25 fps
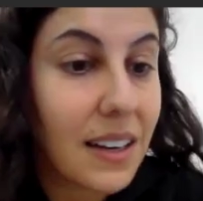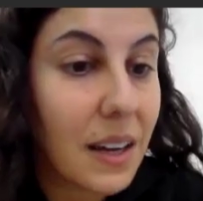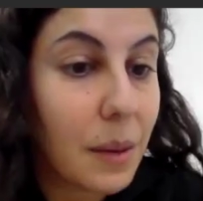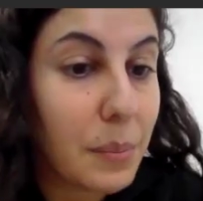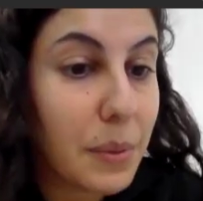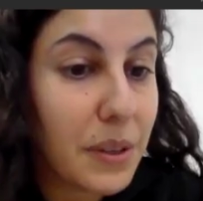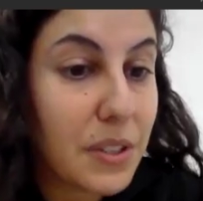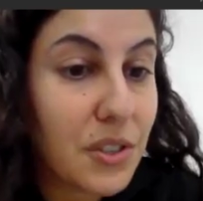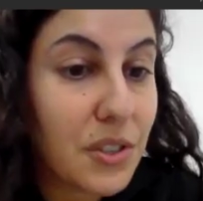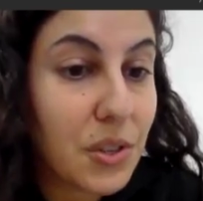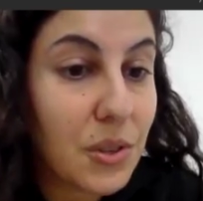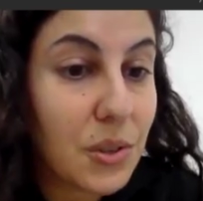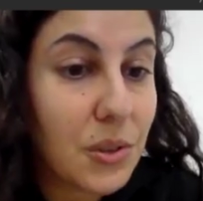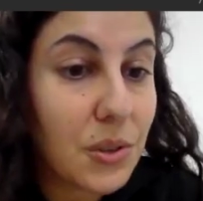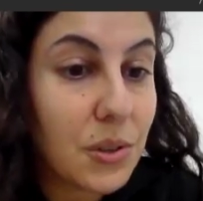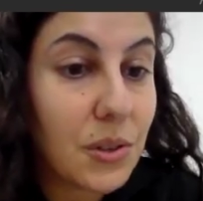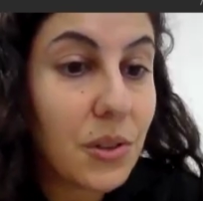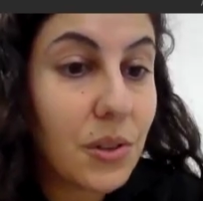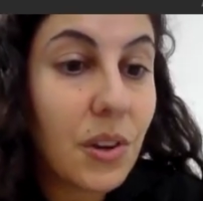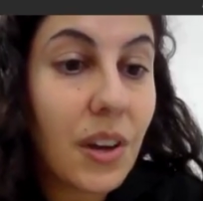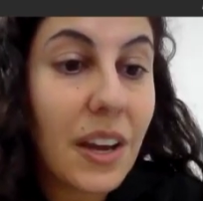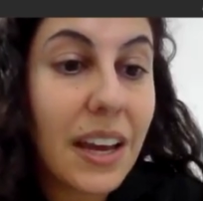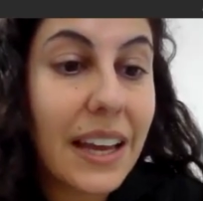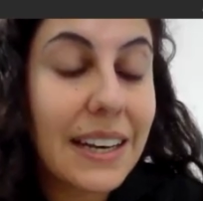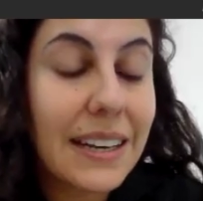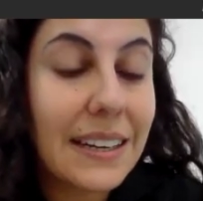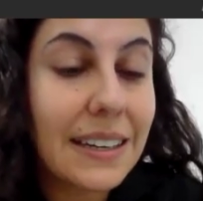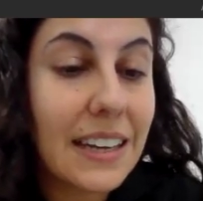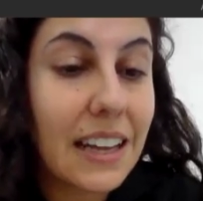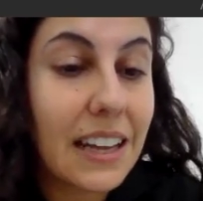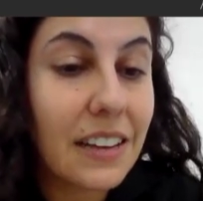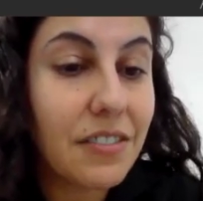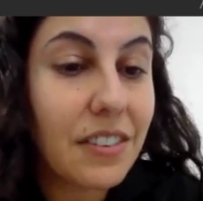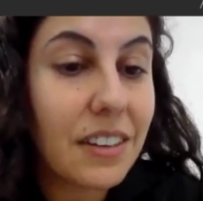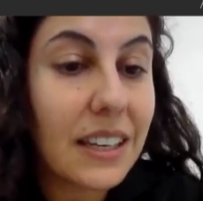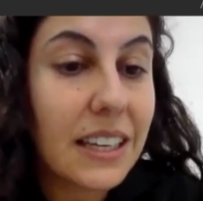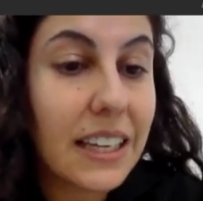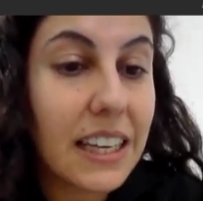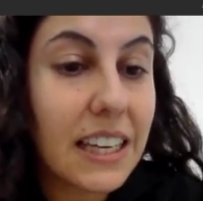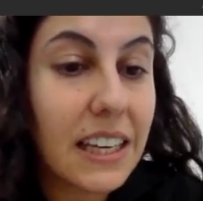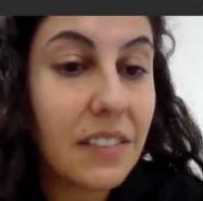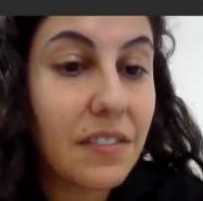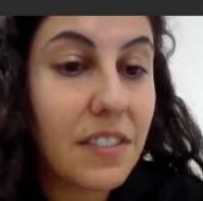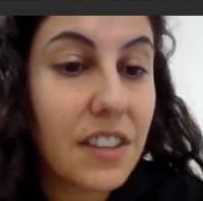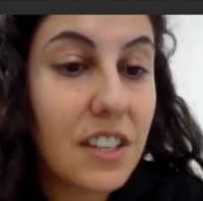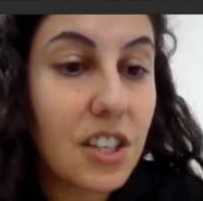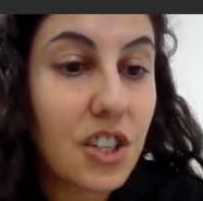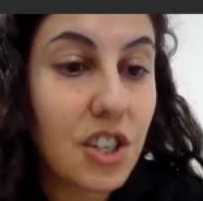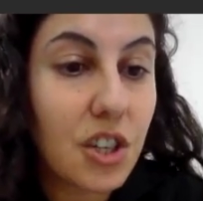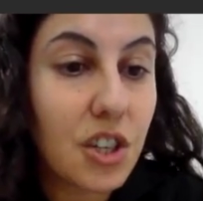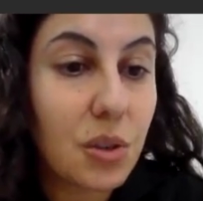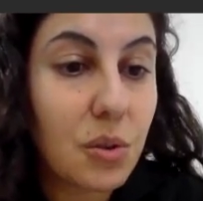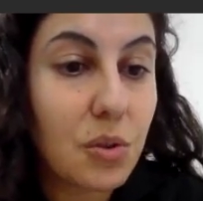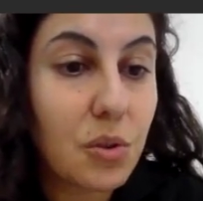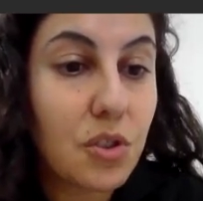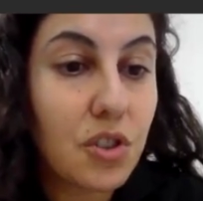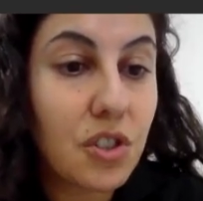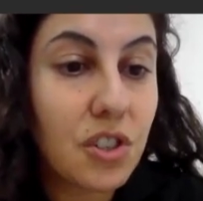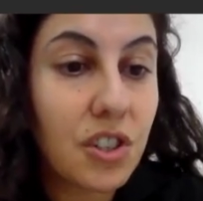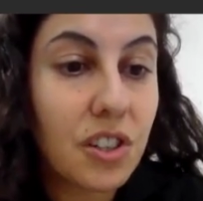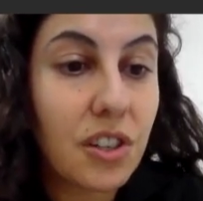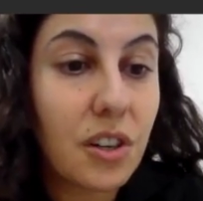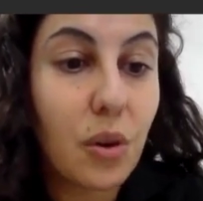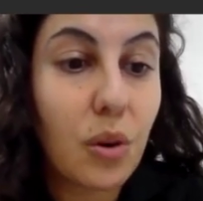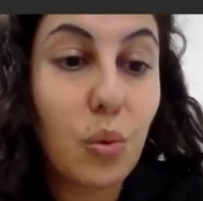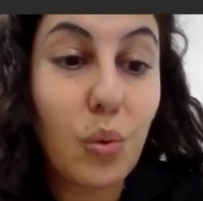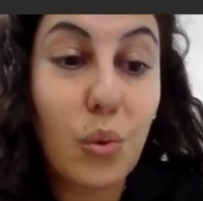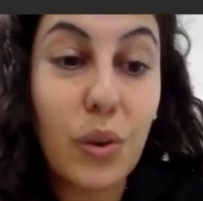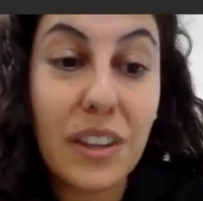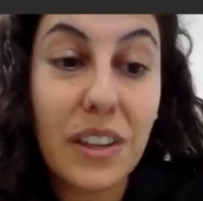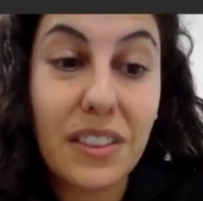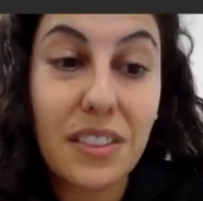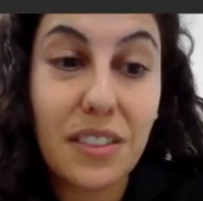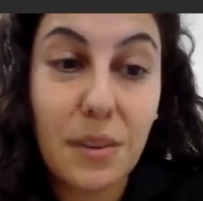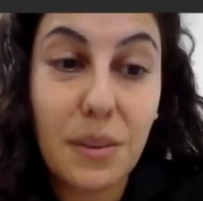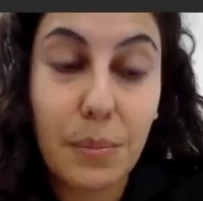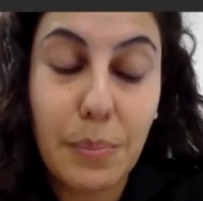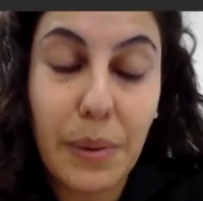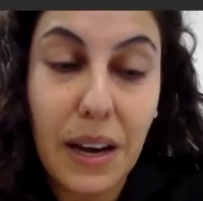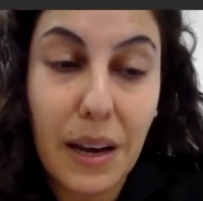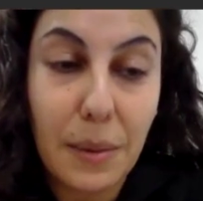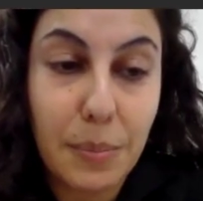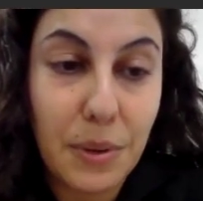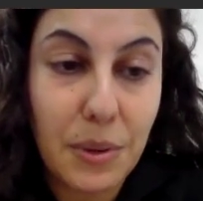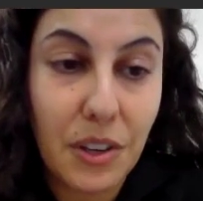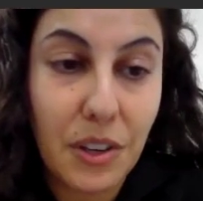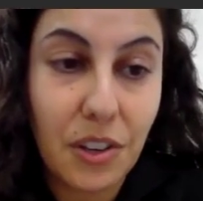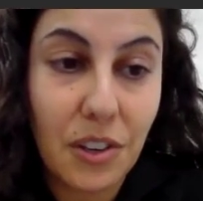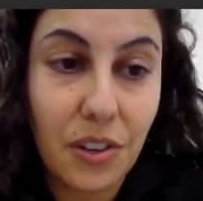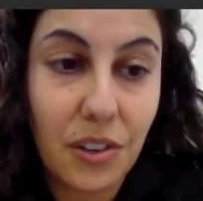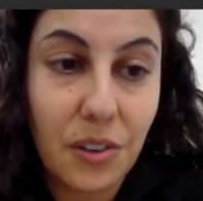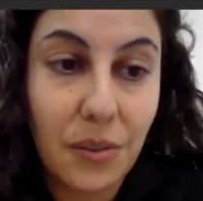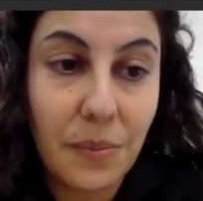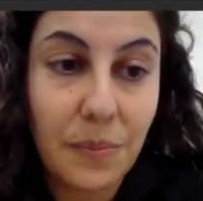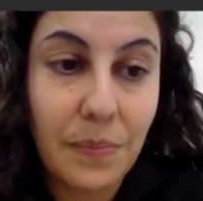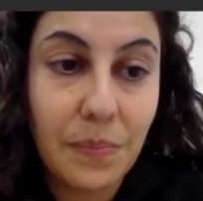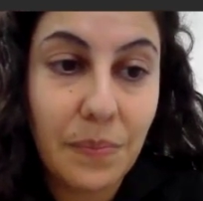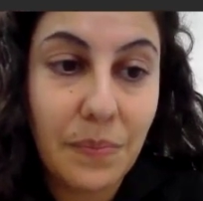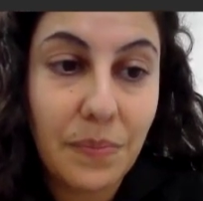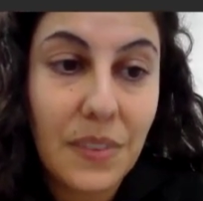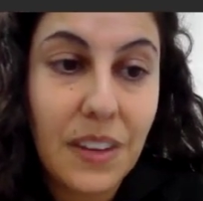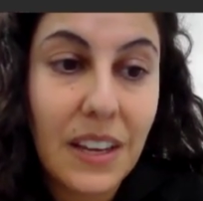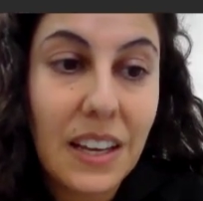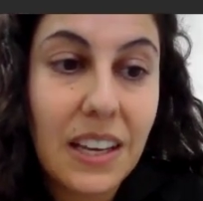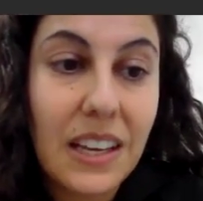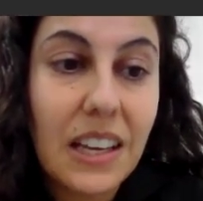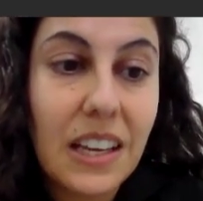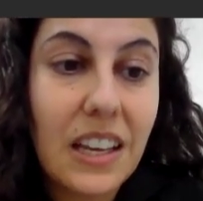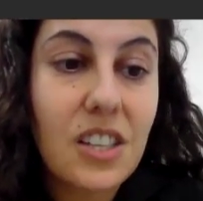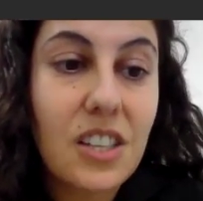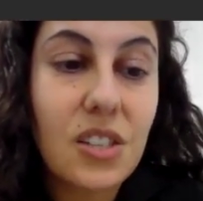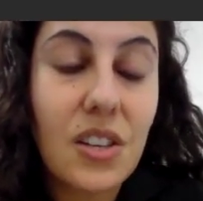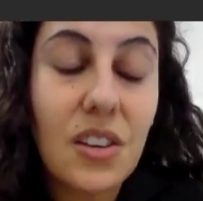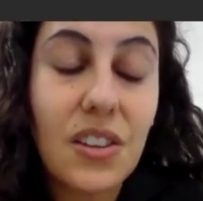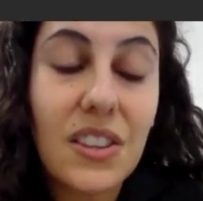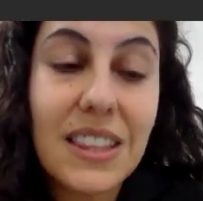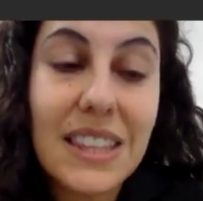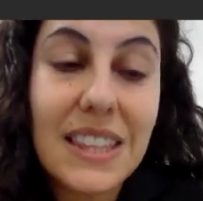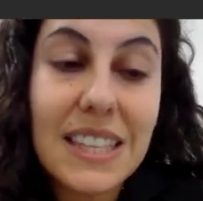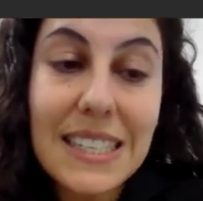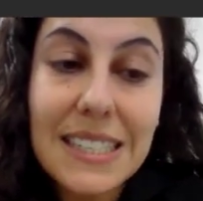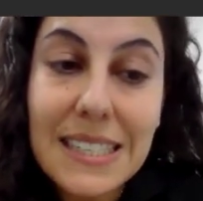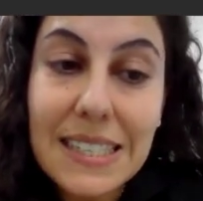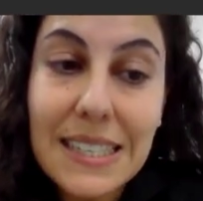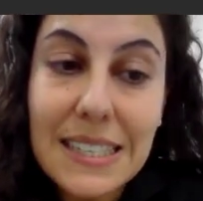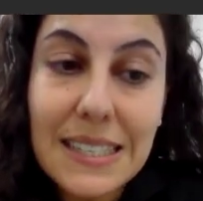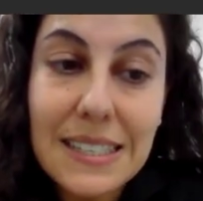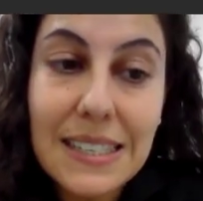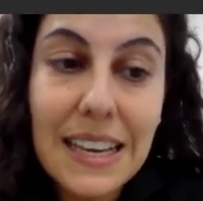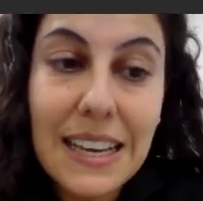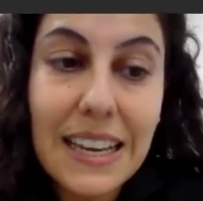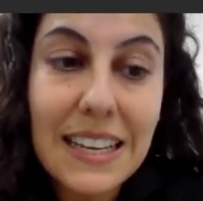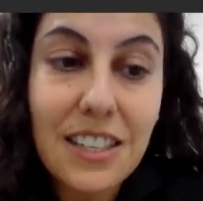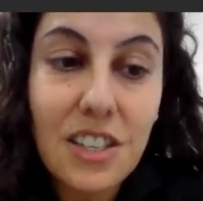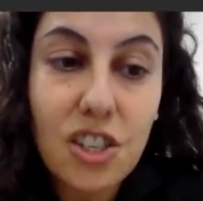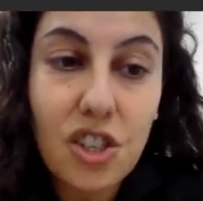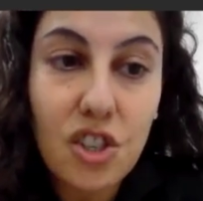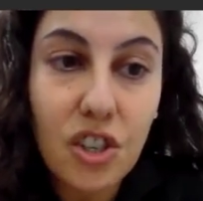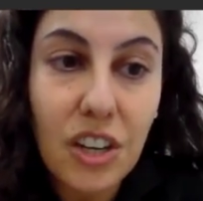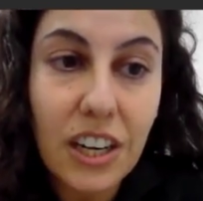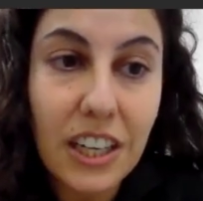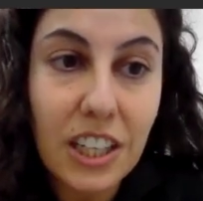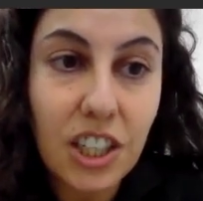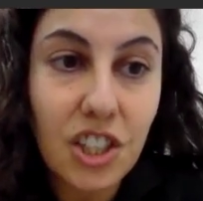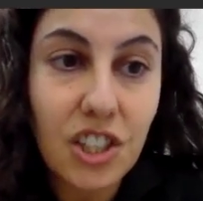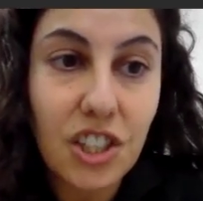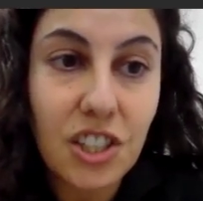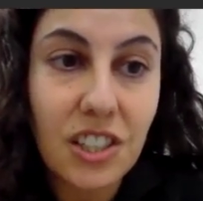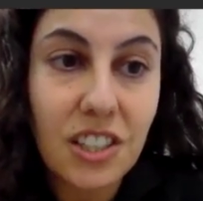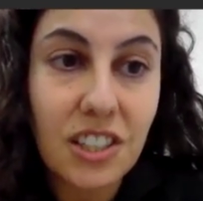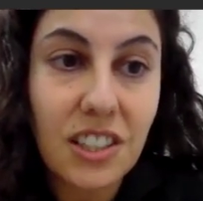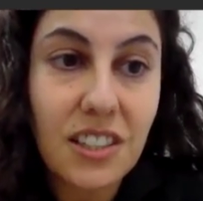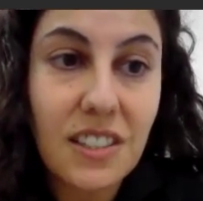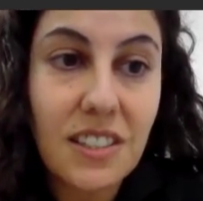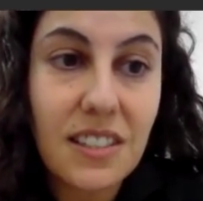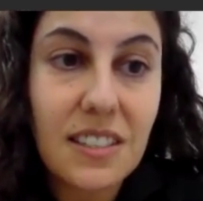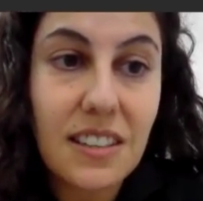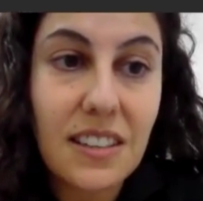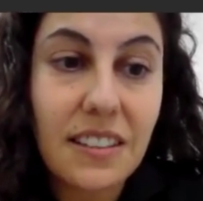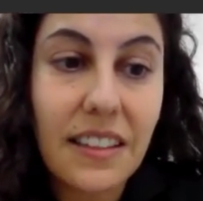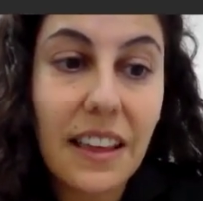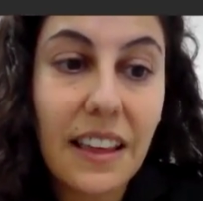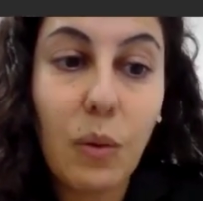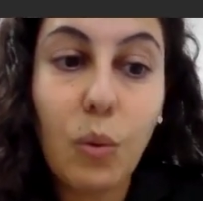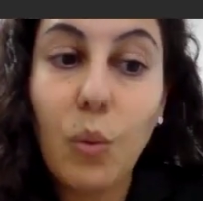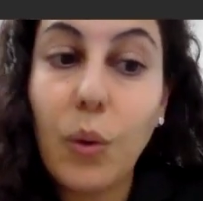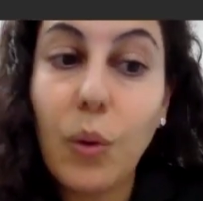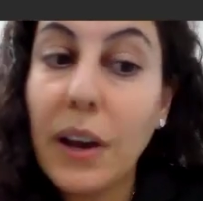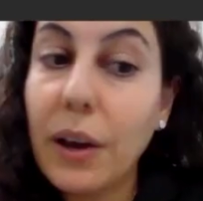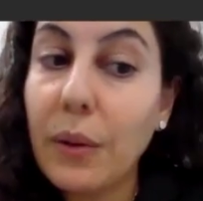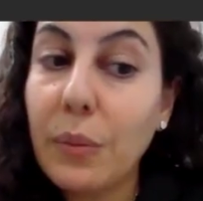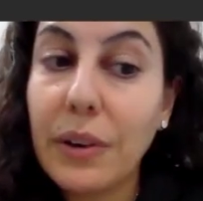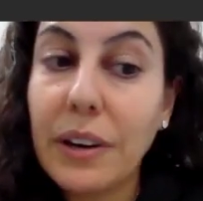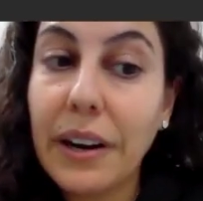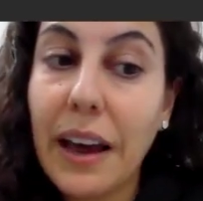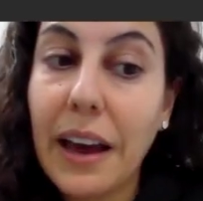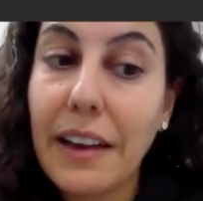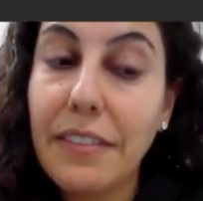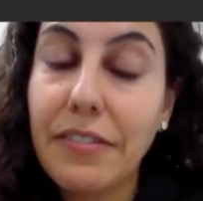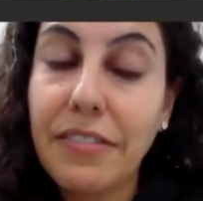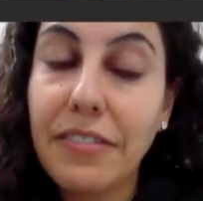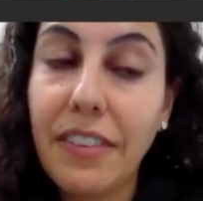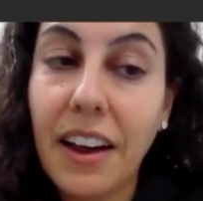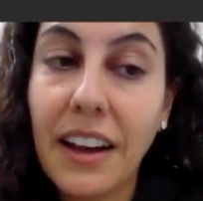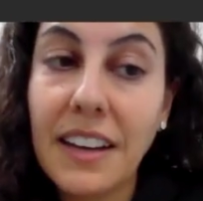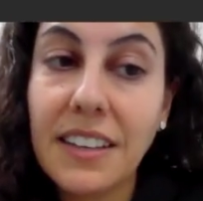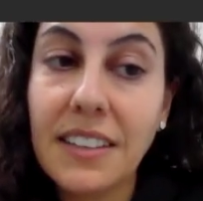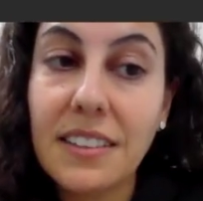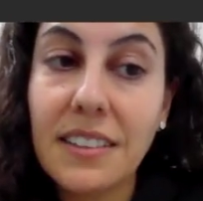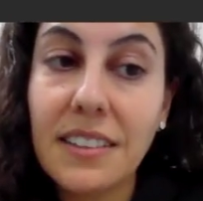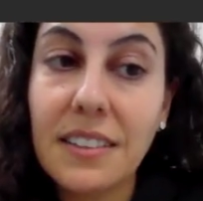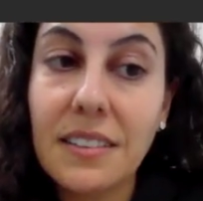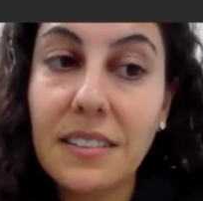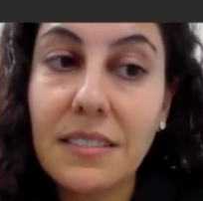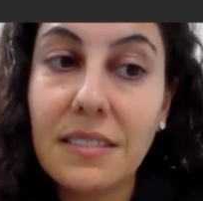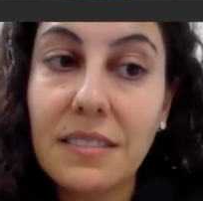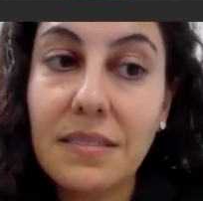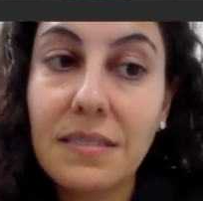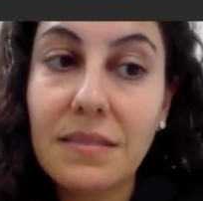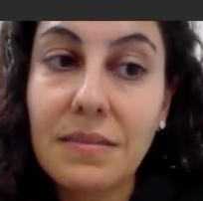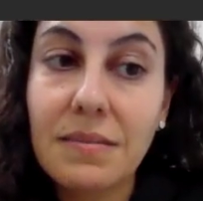Number 2, never leave the children with the barbecue. So this is instructions that where would I find it?